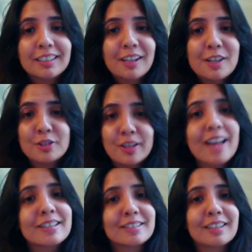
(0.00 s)
So
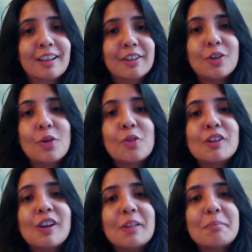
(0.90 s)
yes, the
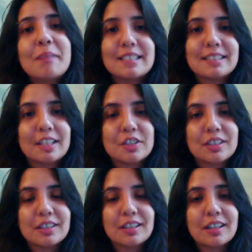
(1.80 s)
overall message
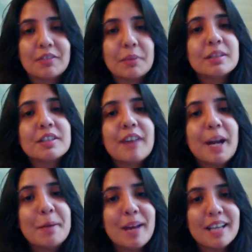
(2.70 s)
from the
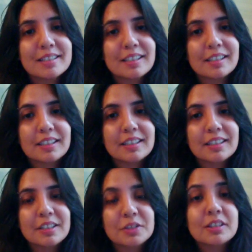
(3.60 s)
divine masculine
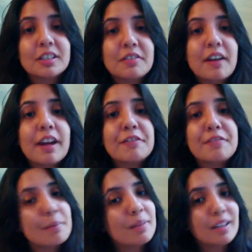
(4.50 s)
to the divine
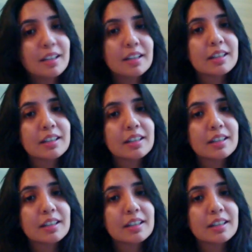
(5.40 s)
feminine